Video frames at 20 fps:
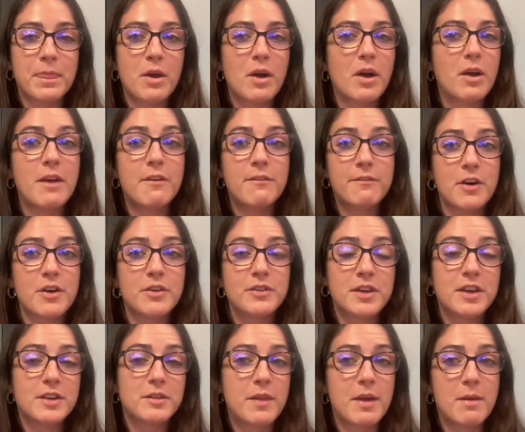like
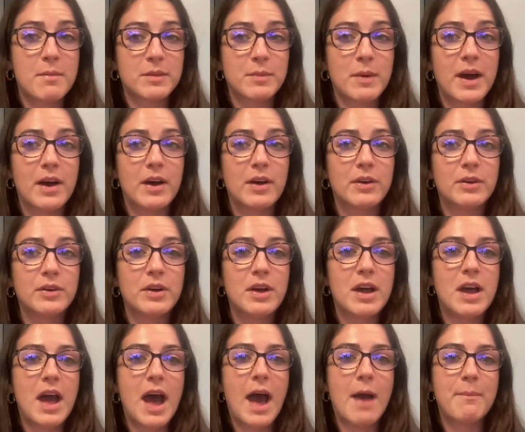photos with him as well,
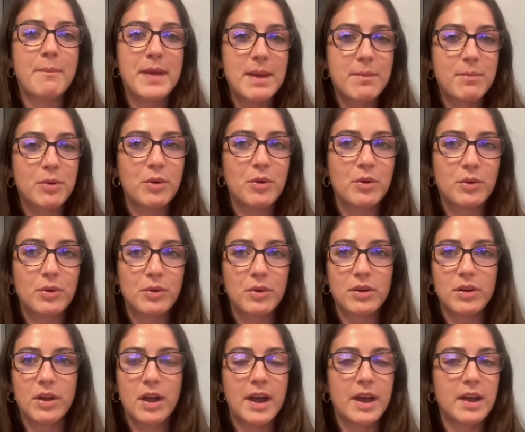and people
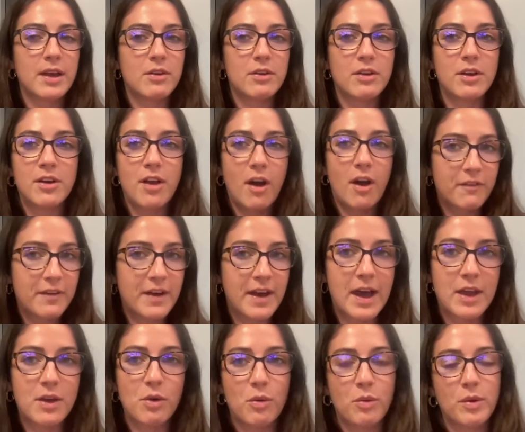like love it
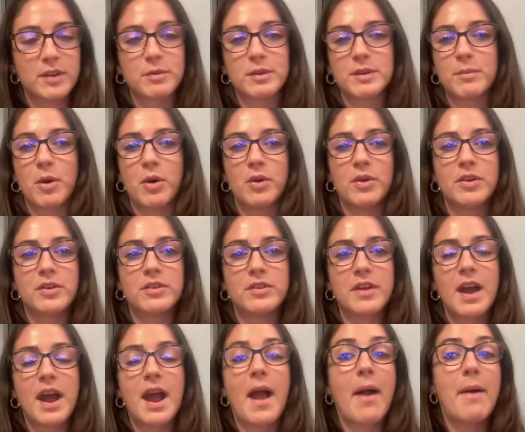and always respond.
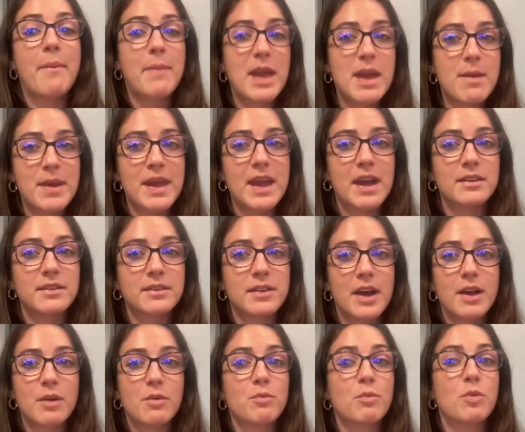And maybe it's
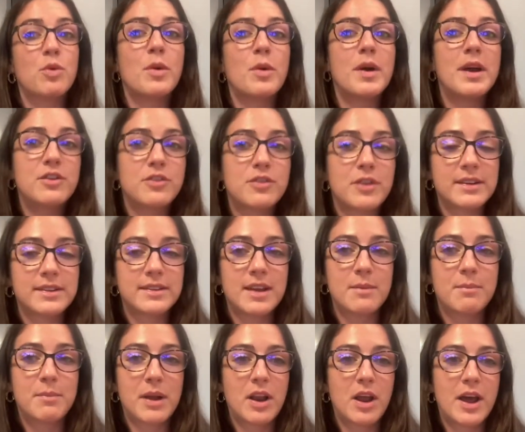like we're not interested,
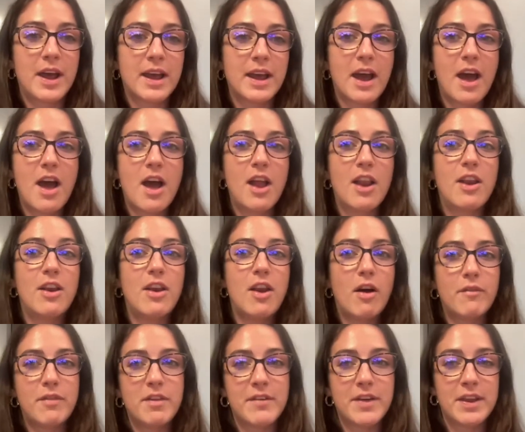but like
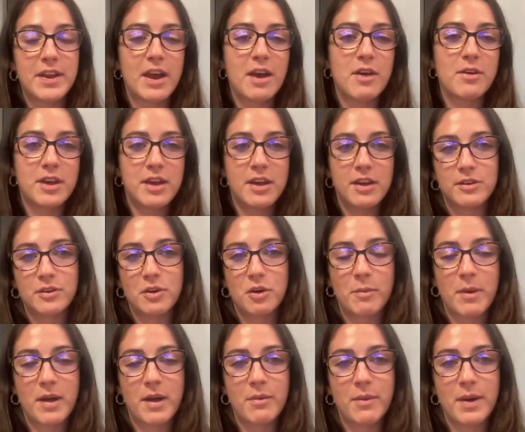love the video, cute dog,
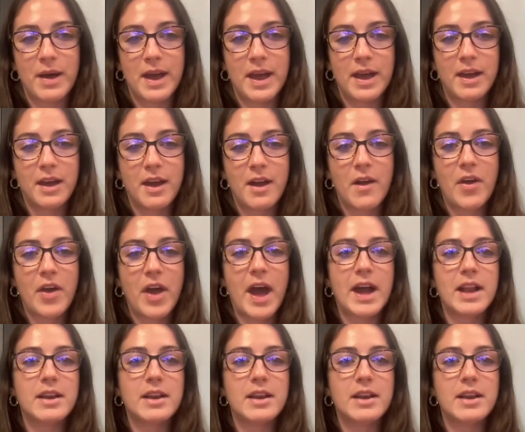by the way. At